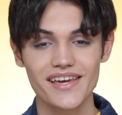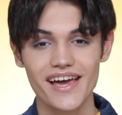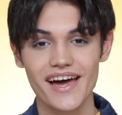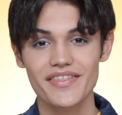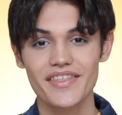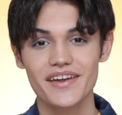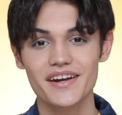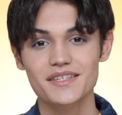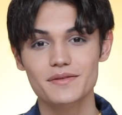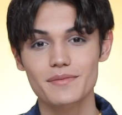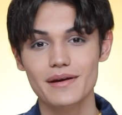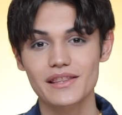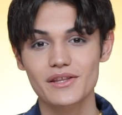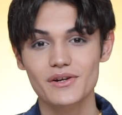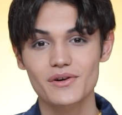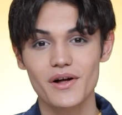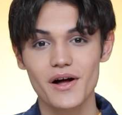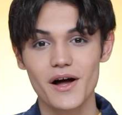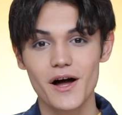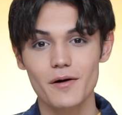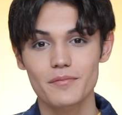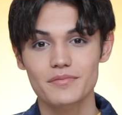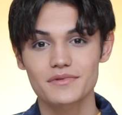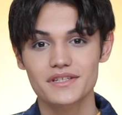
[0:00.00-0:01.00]
yeah, that is my
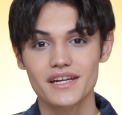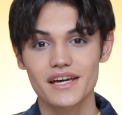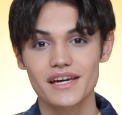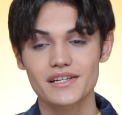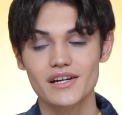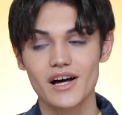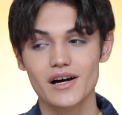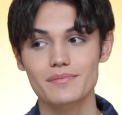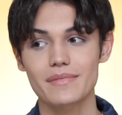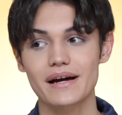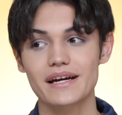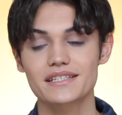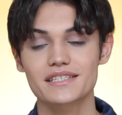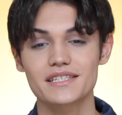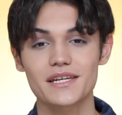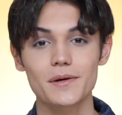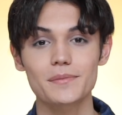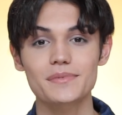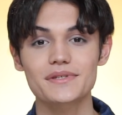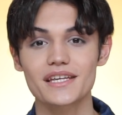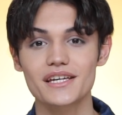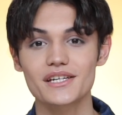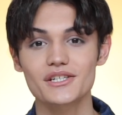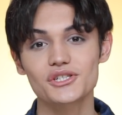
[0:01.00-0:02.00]
little update on my
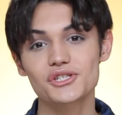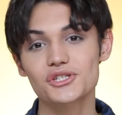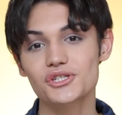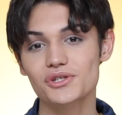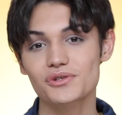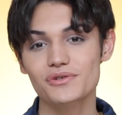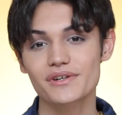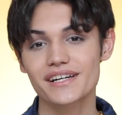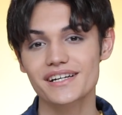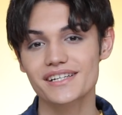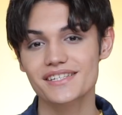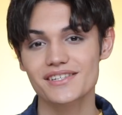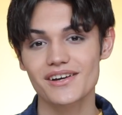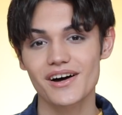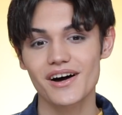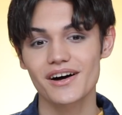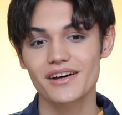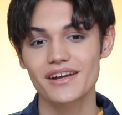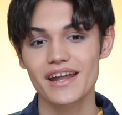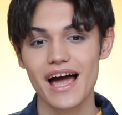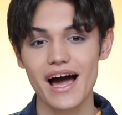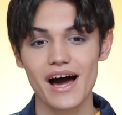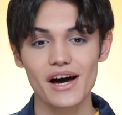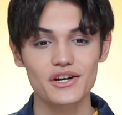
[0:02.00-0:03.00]
tips and tricks
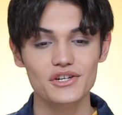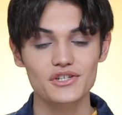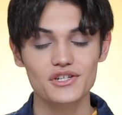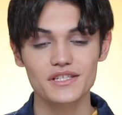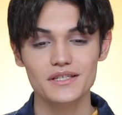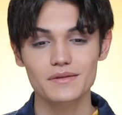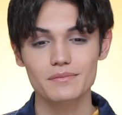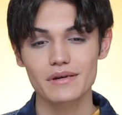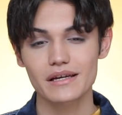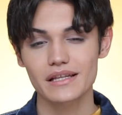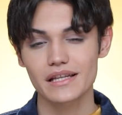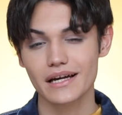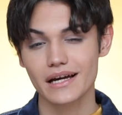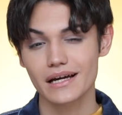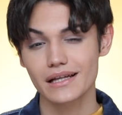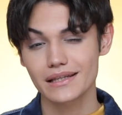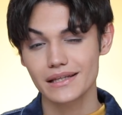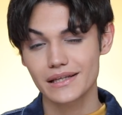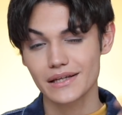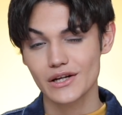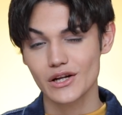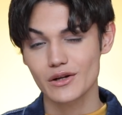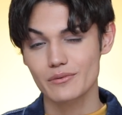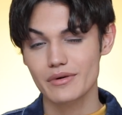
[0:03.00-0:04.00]
on how to just be like a
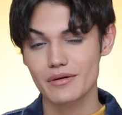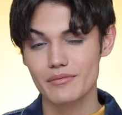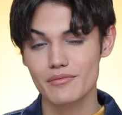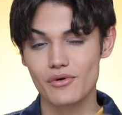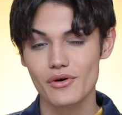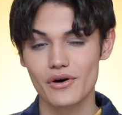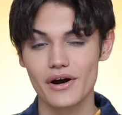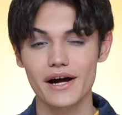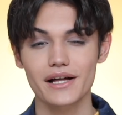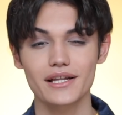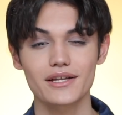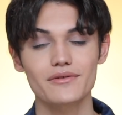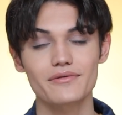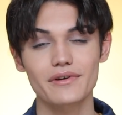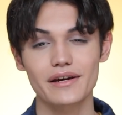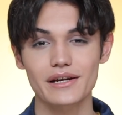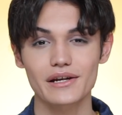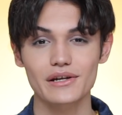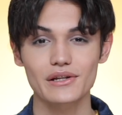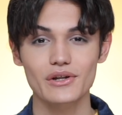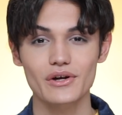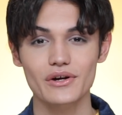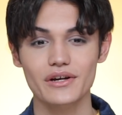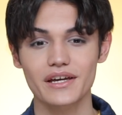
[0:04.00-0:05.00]
little bit more
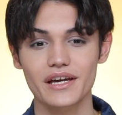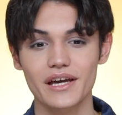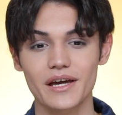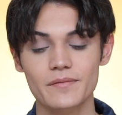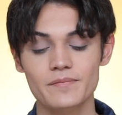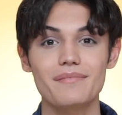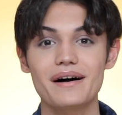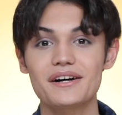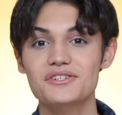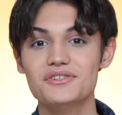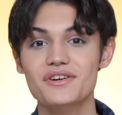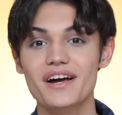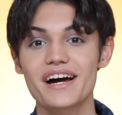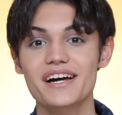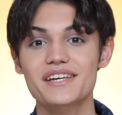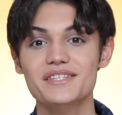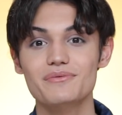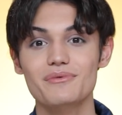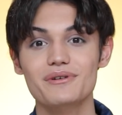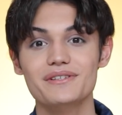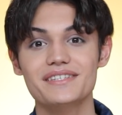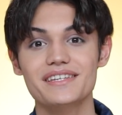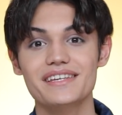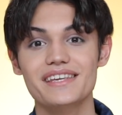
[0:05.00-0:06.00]
elevated looking. Mind you
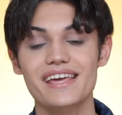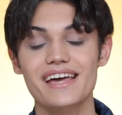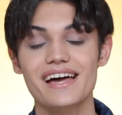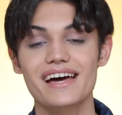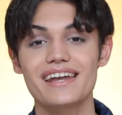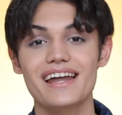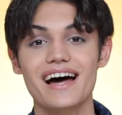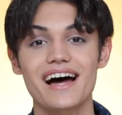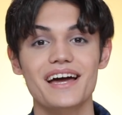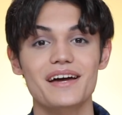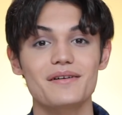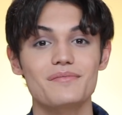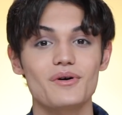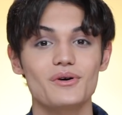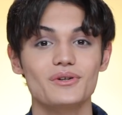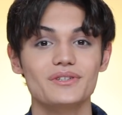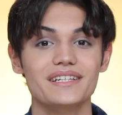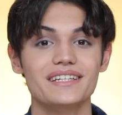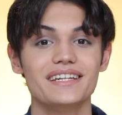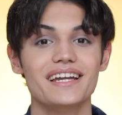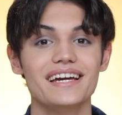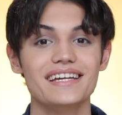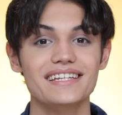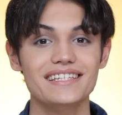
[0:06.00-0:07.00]
guys, once again, I am
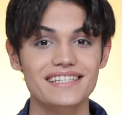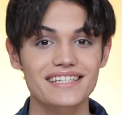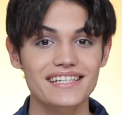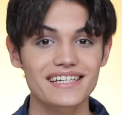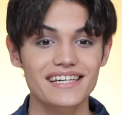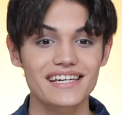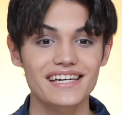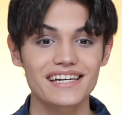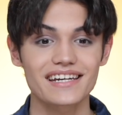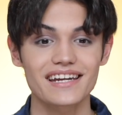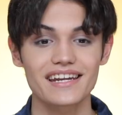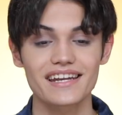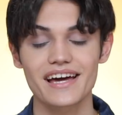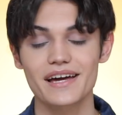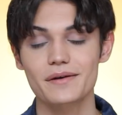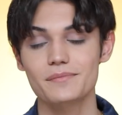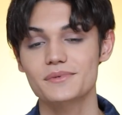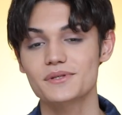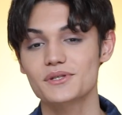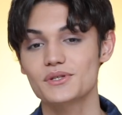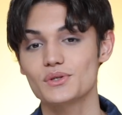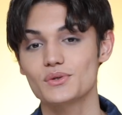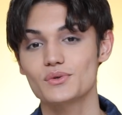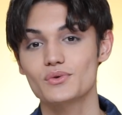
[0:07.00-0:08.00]
only 19 and
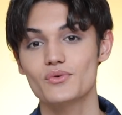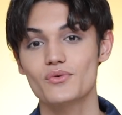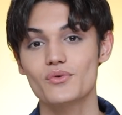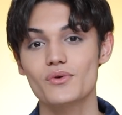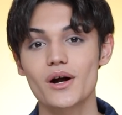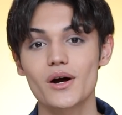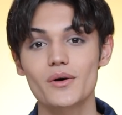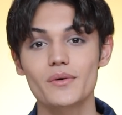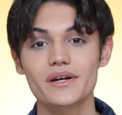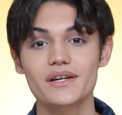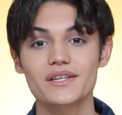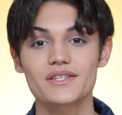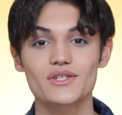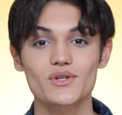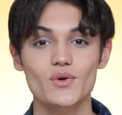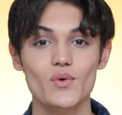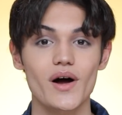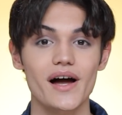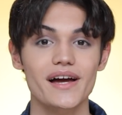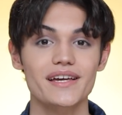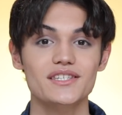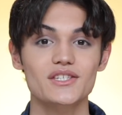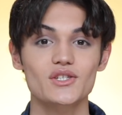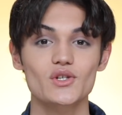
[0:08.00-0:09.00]
I'm still growing,
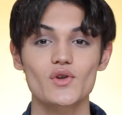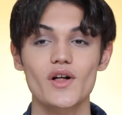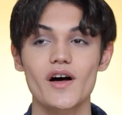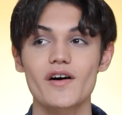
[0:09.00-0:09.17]
so I still